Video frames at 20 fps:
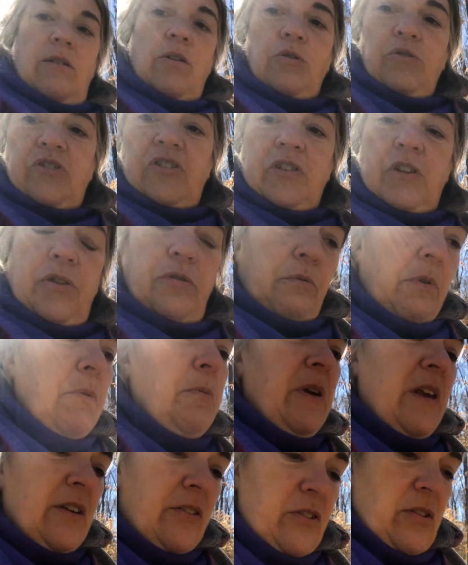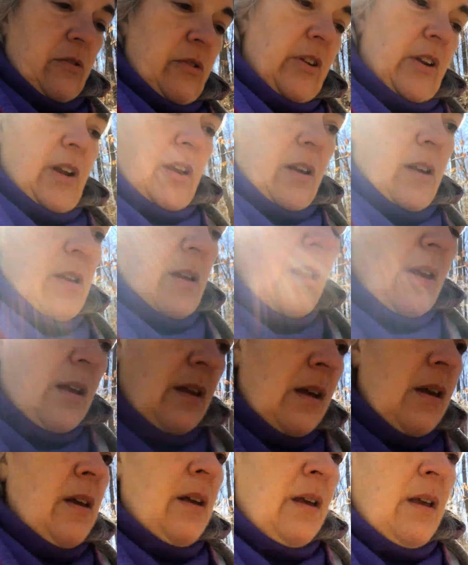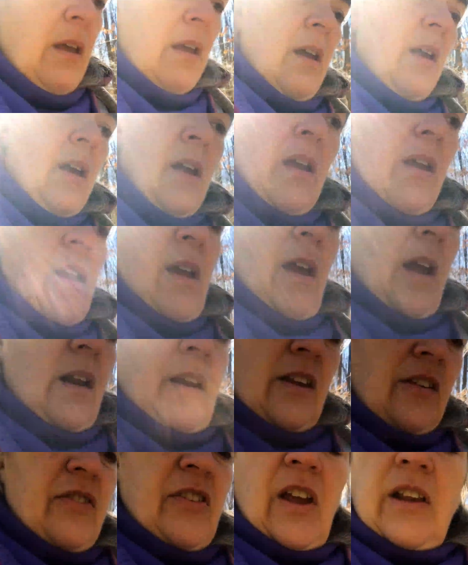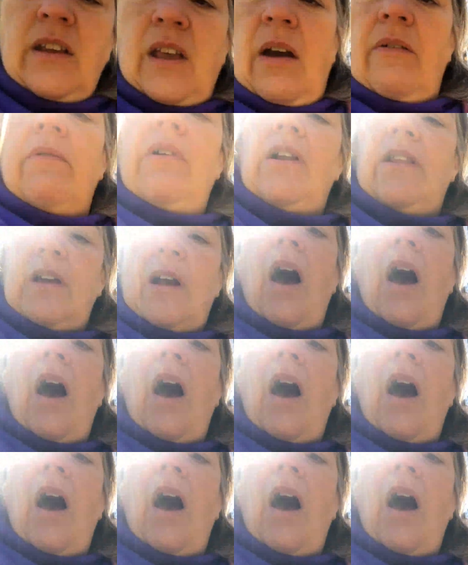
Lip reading: closer to 3 weeks using it. And he said, get rid of the